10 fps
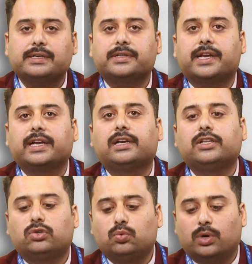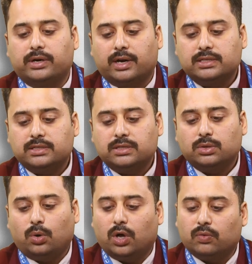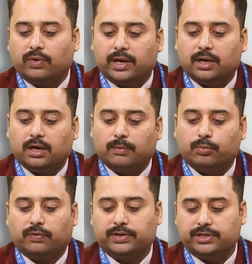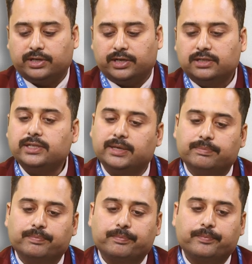directly through a trust or via a profit-sharing scheme.